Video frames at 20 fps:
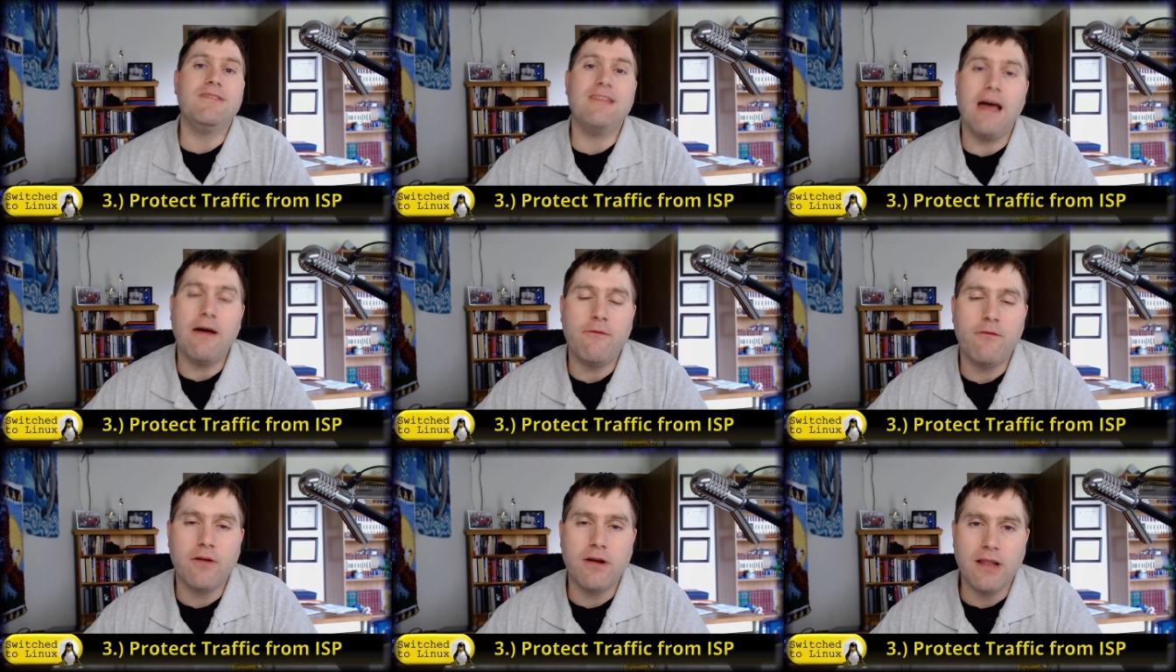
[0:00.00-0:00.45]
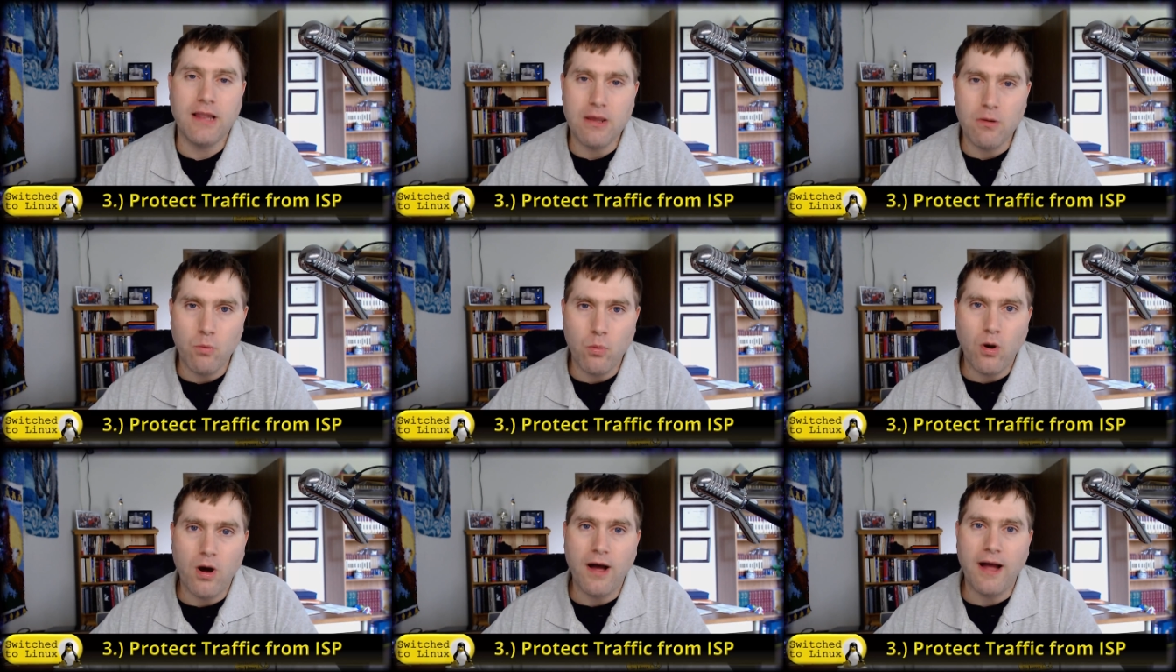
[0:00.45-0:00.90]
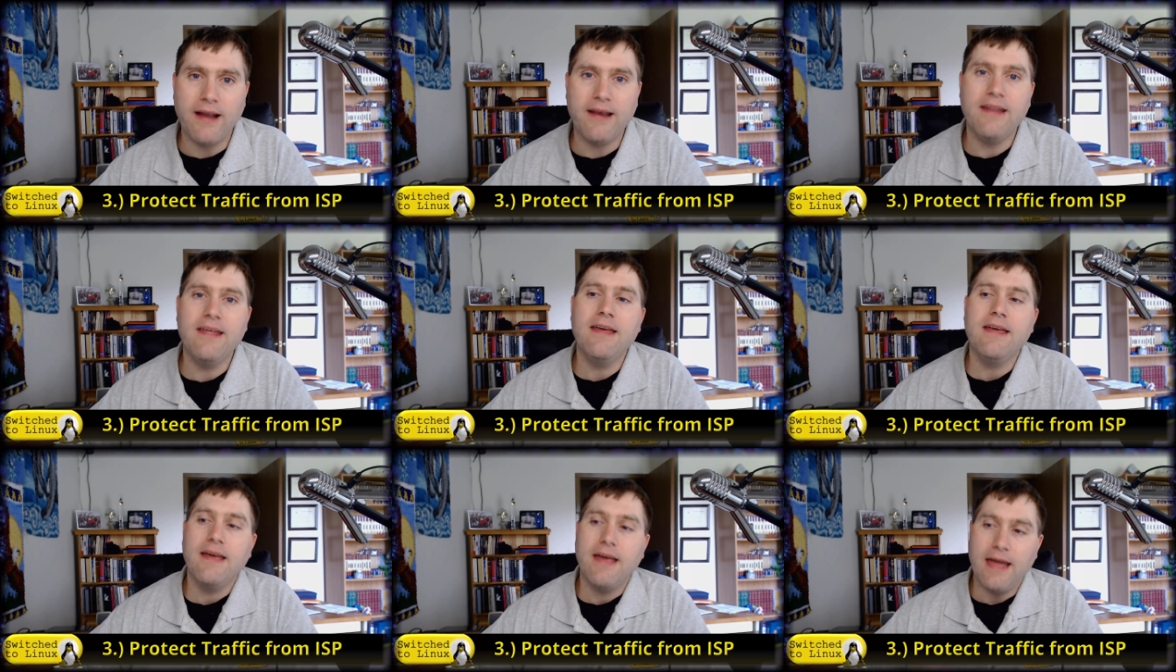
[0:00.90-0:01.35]
you definitely want
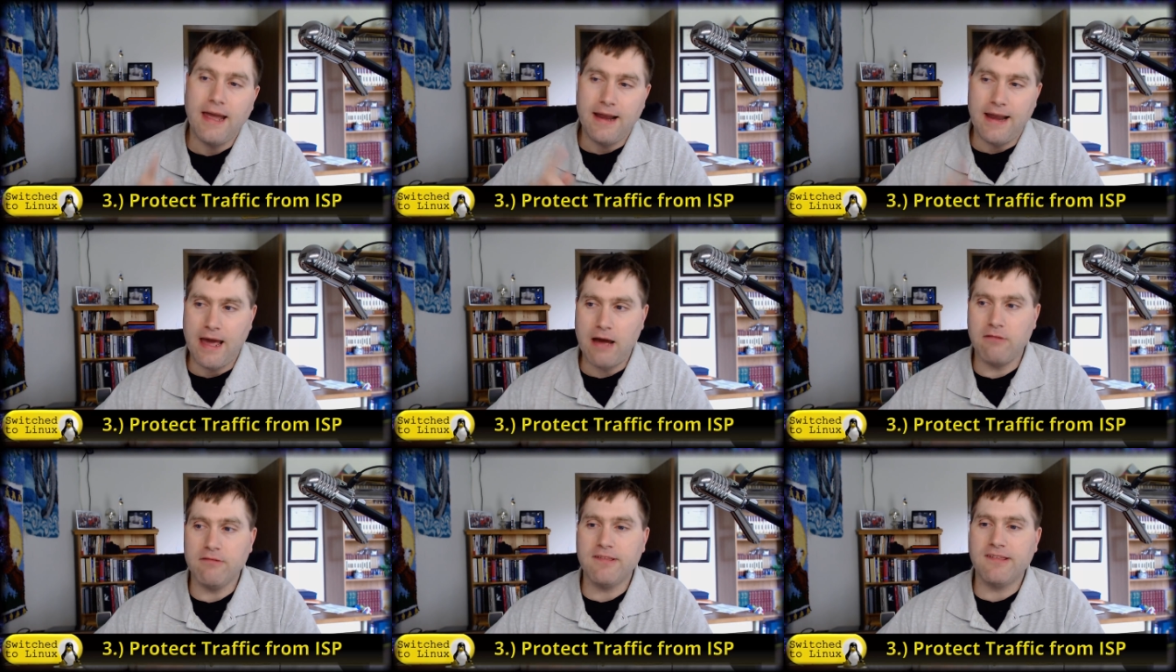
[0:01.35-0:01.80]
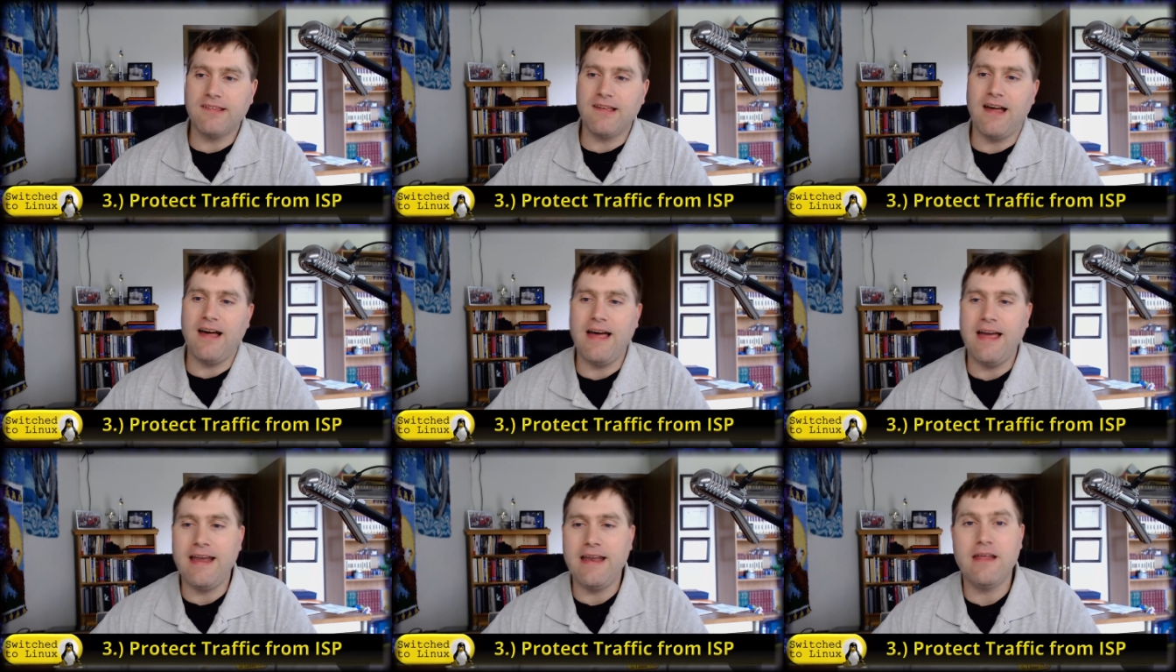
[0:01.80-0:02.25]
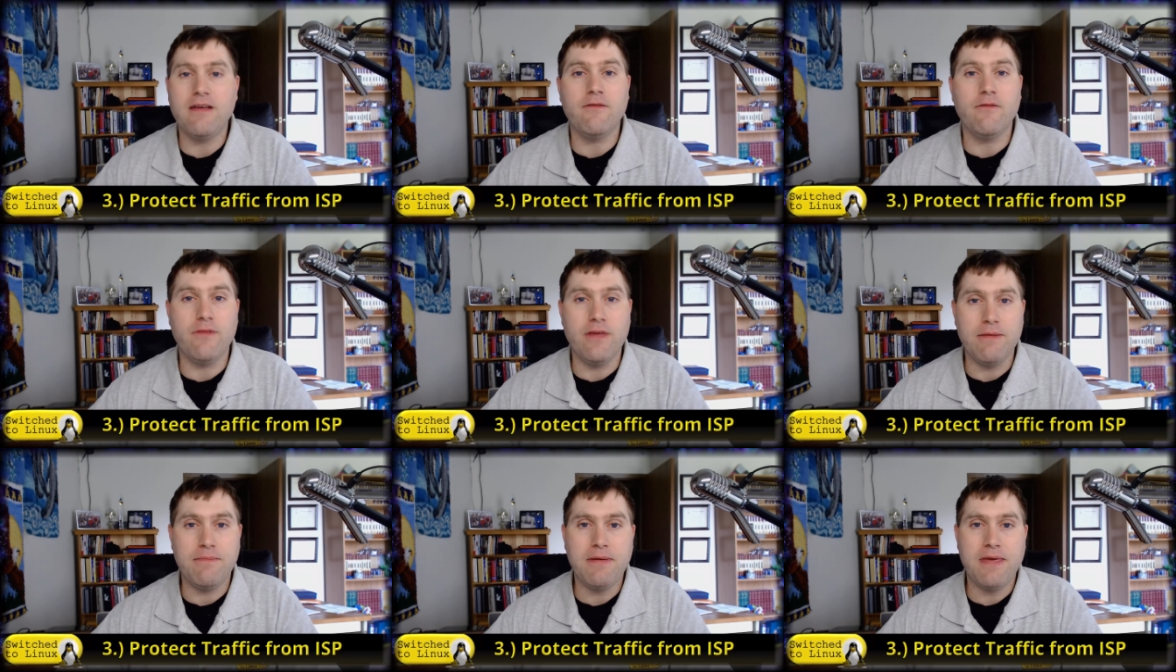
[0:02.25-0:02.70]
an outside
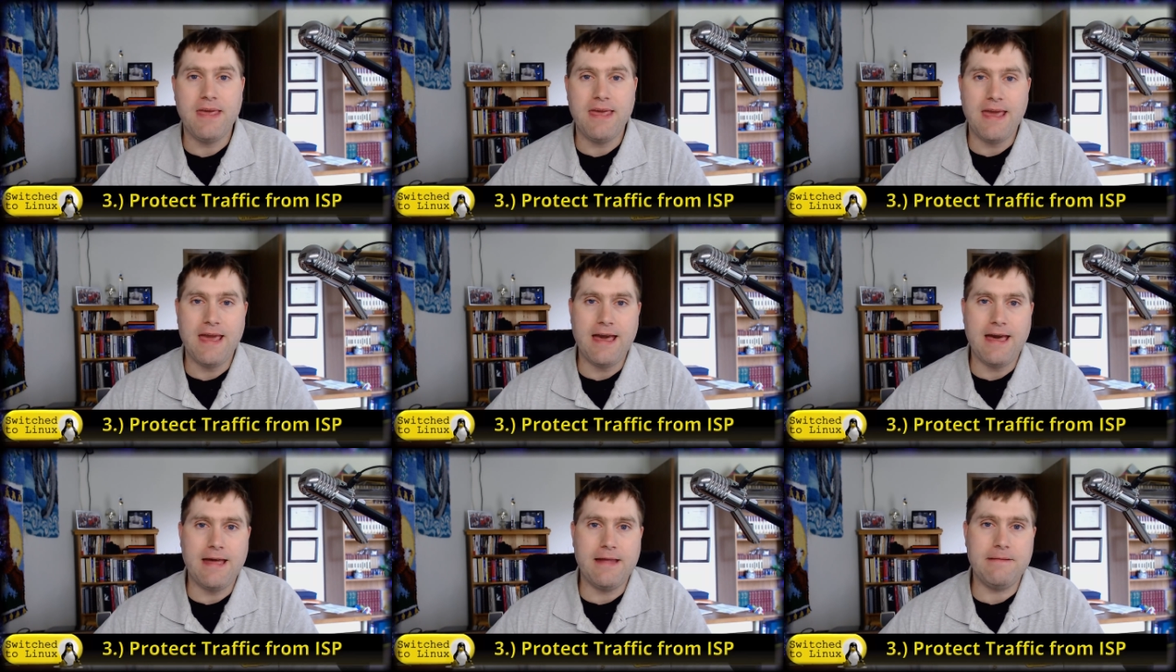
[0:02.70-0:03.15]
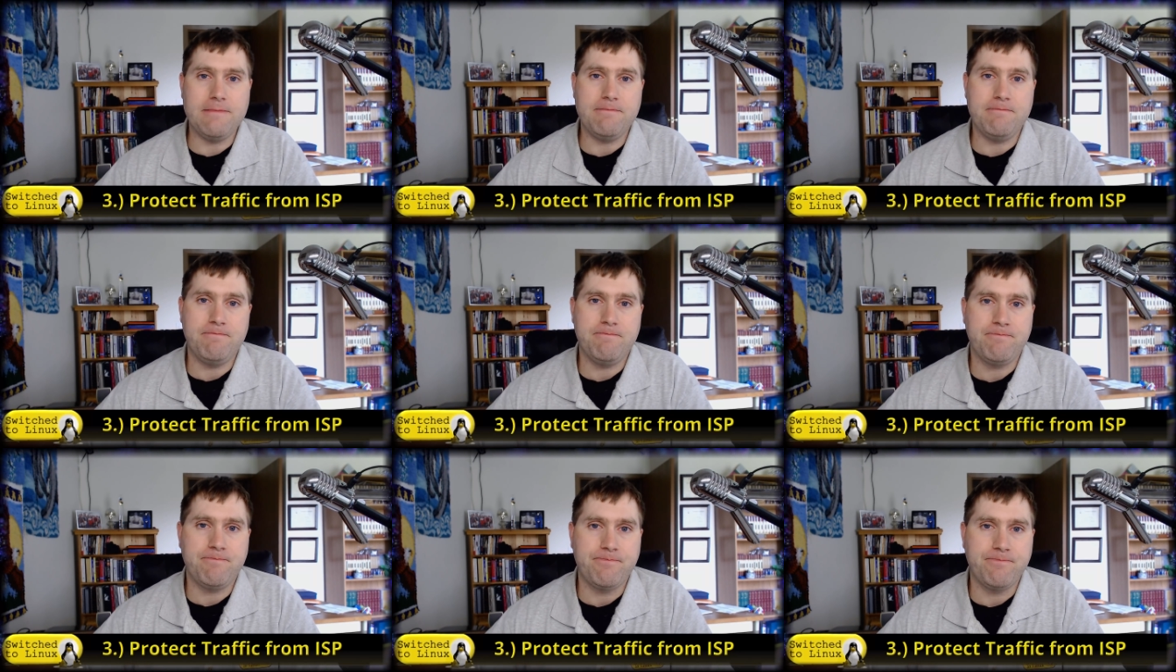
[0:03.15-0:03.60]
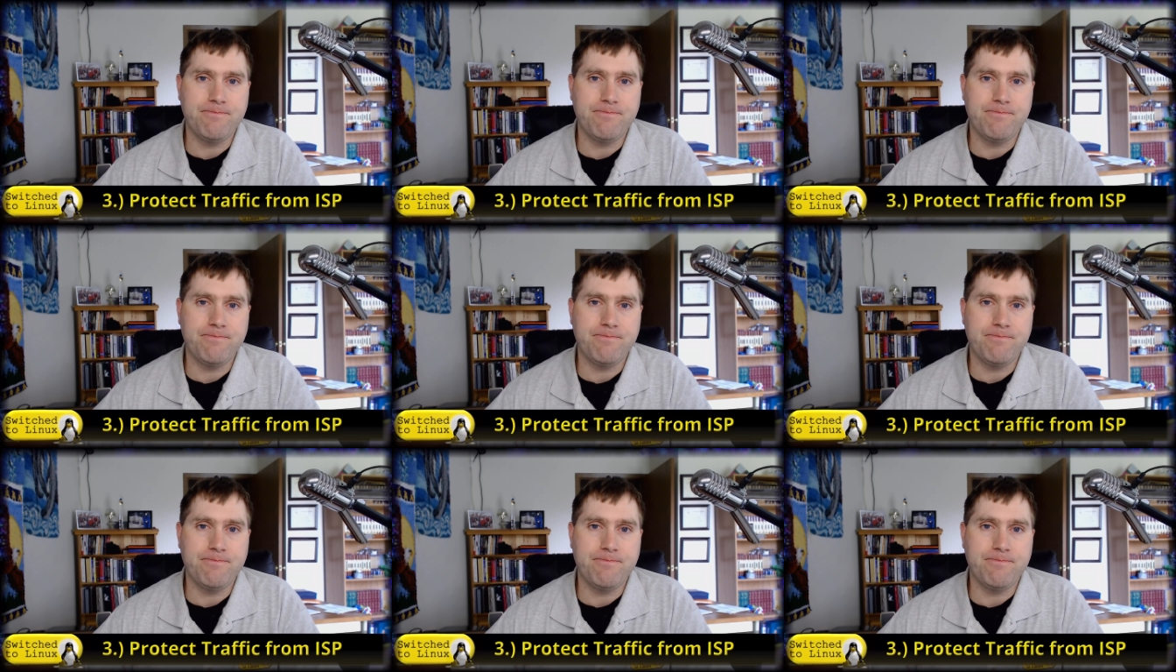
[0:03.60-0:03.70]
VPN.